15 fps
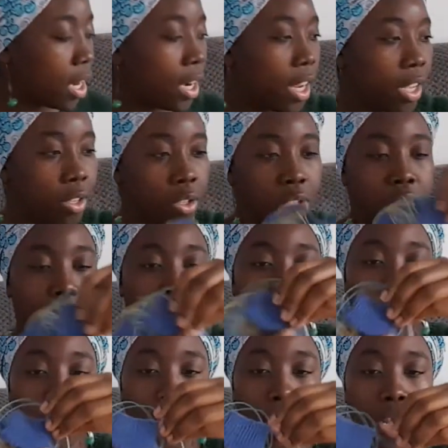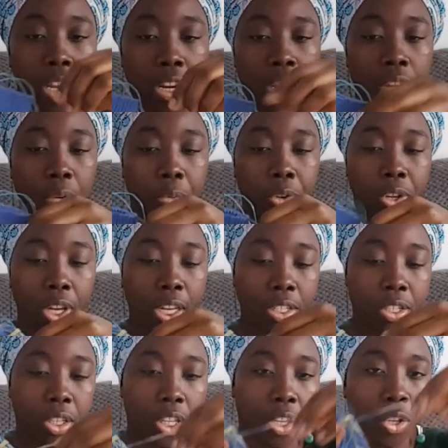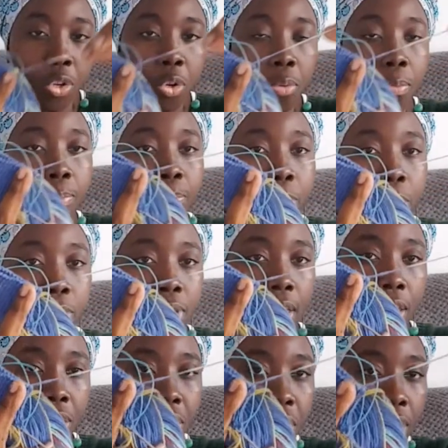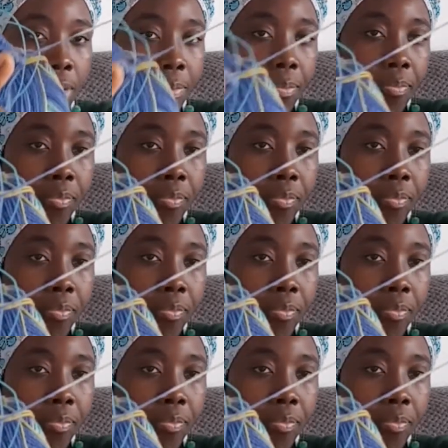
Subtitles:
and then you start again when you get to the new blue section